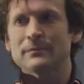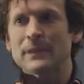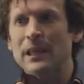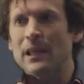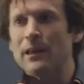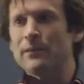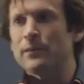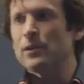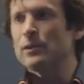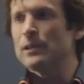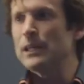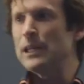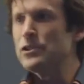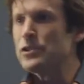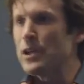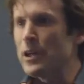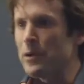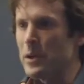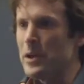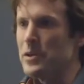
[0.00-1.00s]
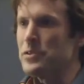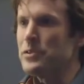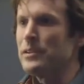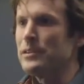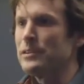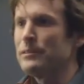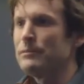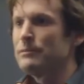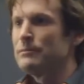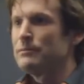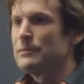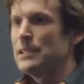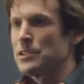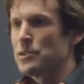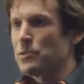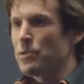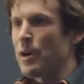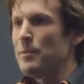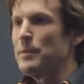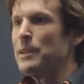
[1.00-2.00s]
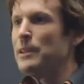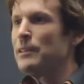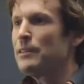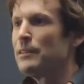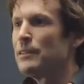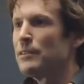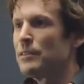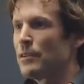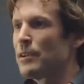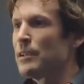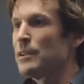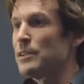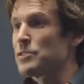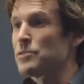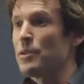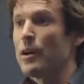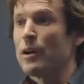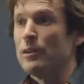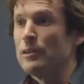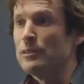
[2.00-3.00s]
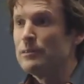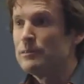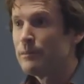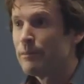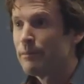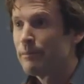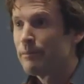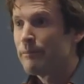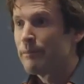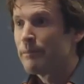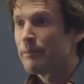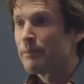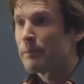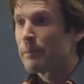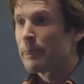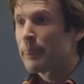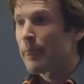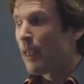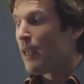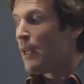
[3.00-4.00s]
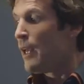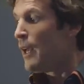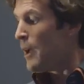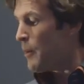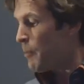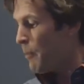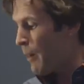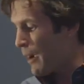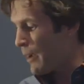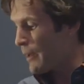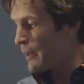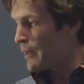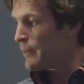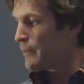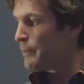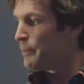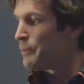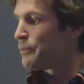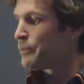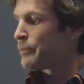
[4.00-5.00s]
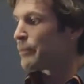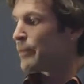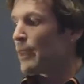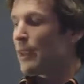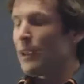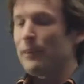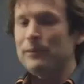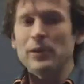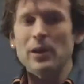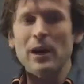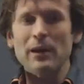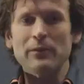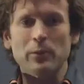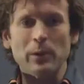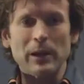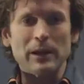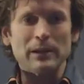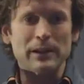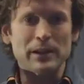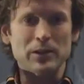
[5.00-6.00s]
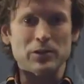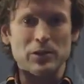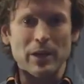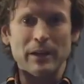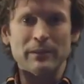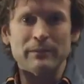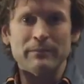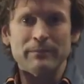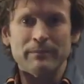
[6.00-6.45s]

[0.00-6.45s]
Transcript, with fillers: if your lead generation is crummy, you're going to struggle. But if you have great lead gen,